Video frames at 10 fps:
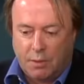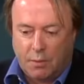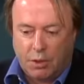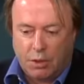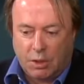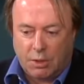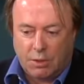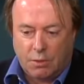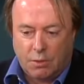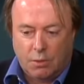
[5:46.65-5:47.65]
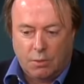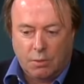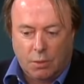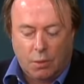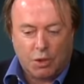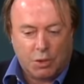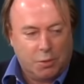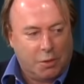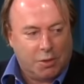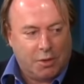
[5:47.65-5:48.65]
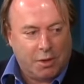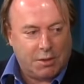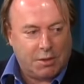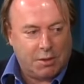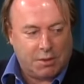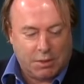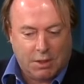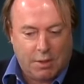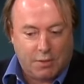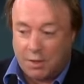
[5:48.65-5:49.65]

of Richard Nixon, who launched the war on drugs, still lives.